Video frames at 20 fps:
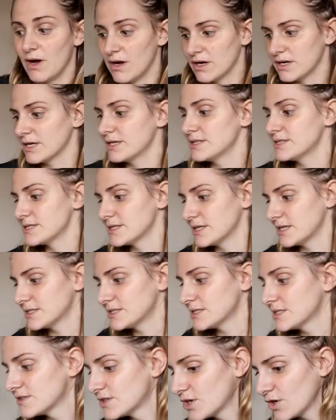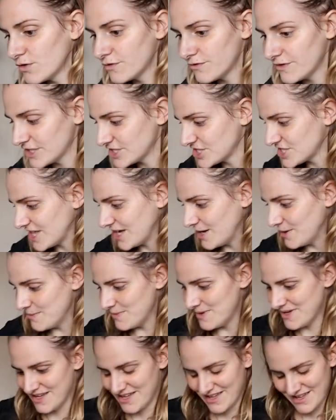pockets, and I did go fetch
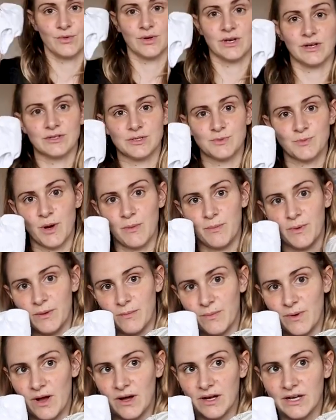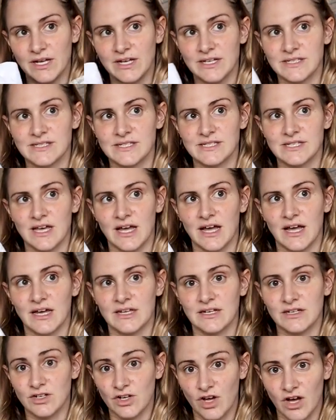them, when I was prepping pockets, I
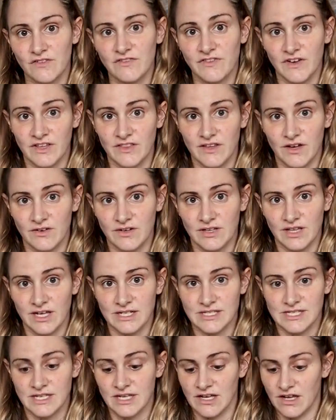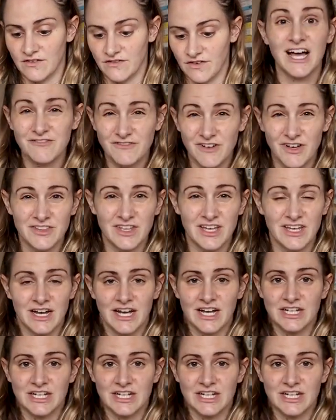did not find that relaxing. I found that